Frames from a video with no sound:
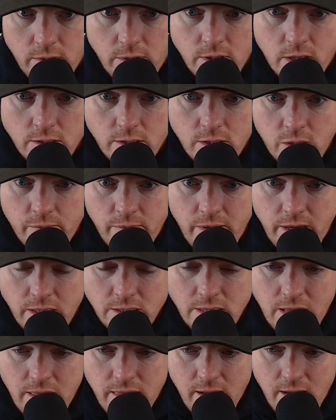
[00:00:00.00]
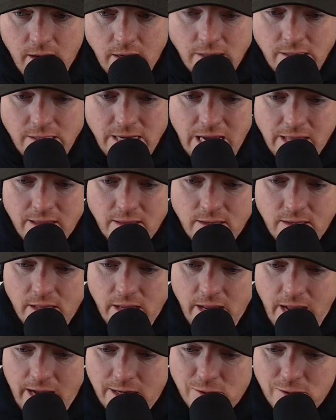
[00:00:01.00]
Which also means I think death
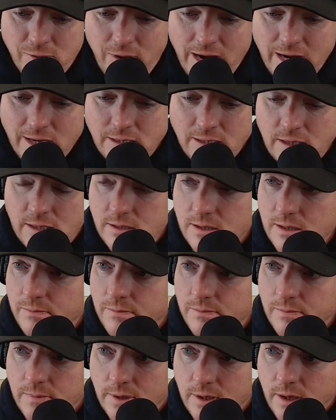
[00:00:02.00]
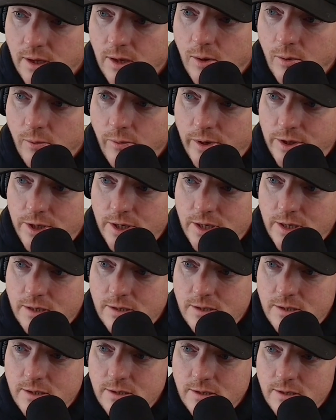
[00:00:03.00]
to the X-ray system, which
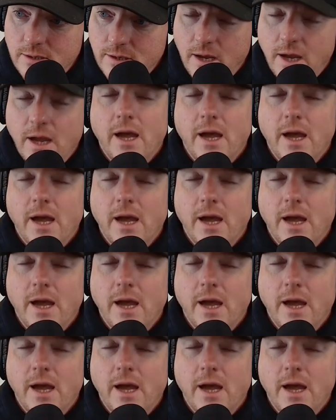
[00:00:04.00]
is